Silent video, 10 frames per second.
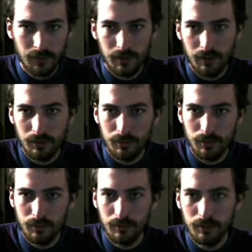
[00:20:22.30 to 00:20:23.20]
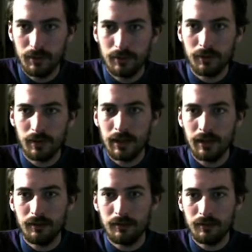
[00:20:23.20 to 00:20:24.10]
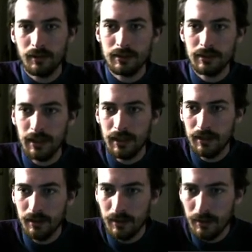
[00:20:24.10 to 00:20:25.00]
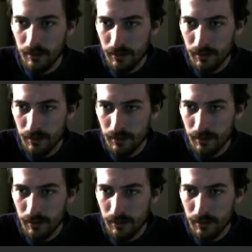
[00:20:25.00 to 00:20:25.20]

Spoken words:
Oh, it didn't work out. Why is that? Huh?